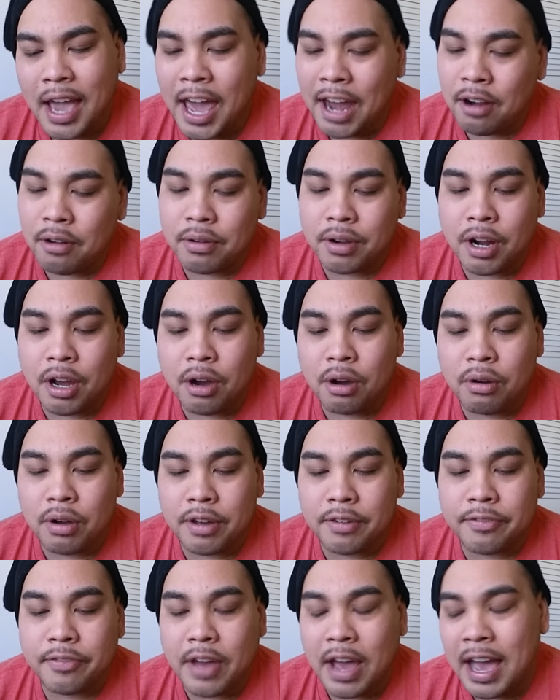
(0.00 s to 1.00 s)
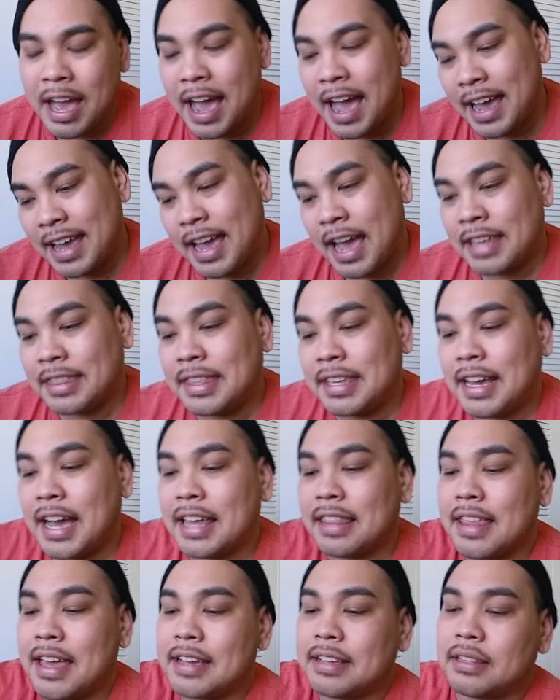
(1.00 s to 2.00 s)
I don't know if I think
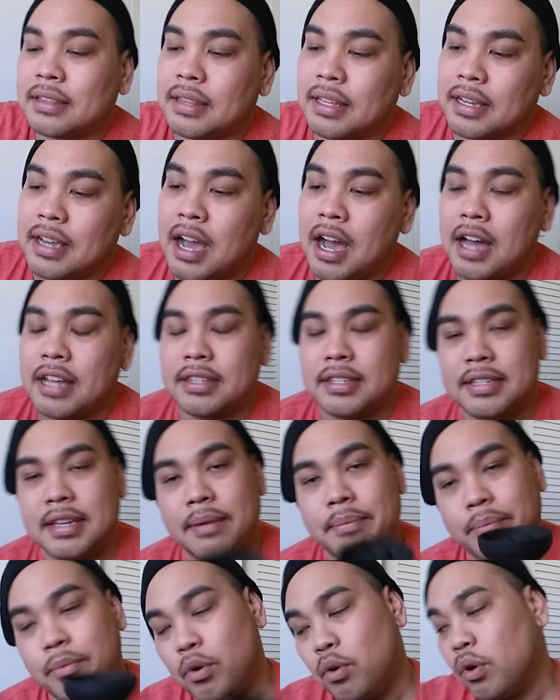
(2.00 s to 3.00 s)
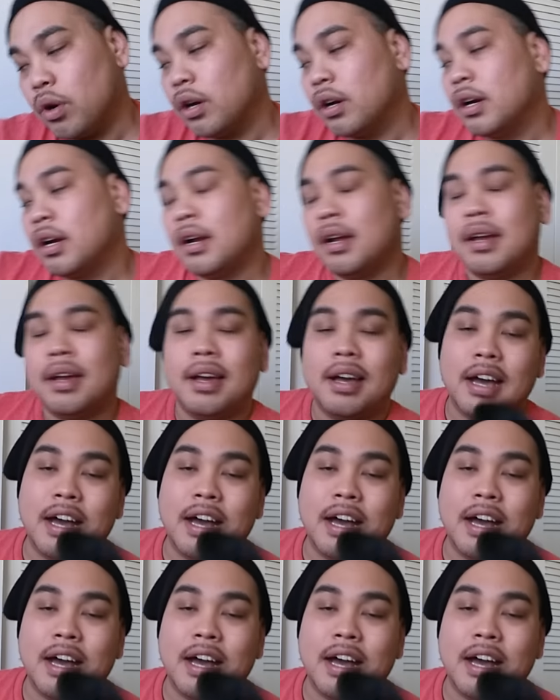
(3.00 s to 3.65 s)
I like the concept more